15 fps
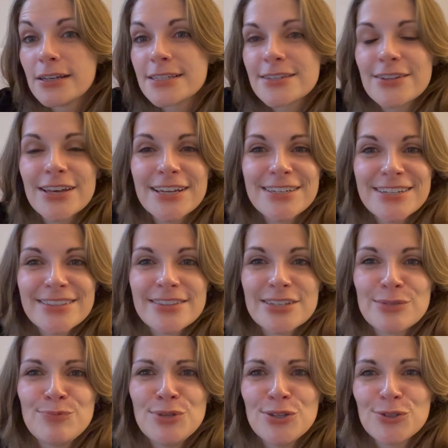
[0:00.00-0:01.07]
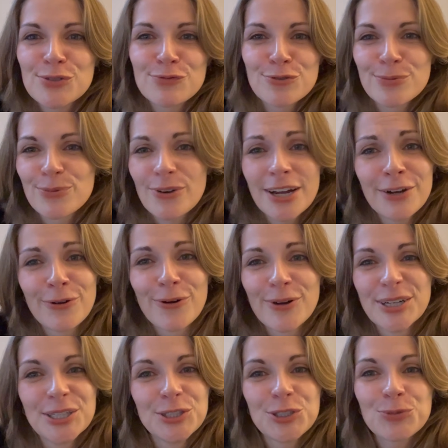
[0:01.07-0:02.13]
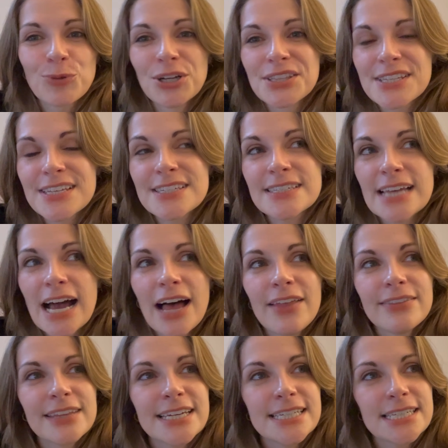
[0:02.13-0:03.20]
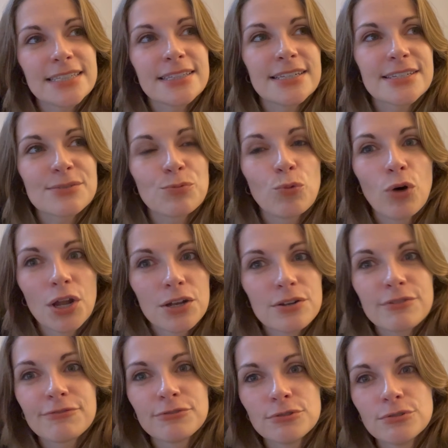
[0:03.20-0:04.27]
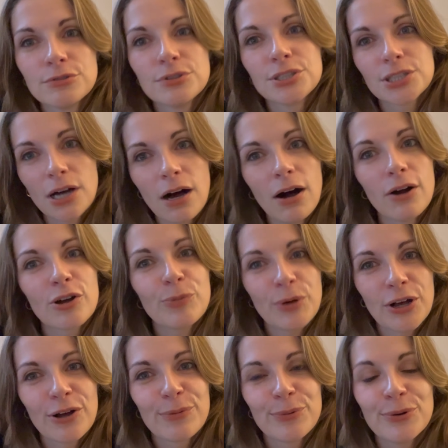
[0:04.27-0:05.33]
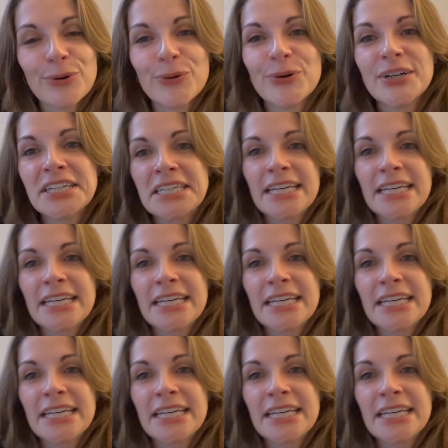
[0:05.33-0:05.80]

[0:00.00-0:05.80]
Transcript: So they did this beautiful bright orange once, and they did this wonderful dark purple,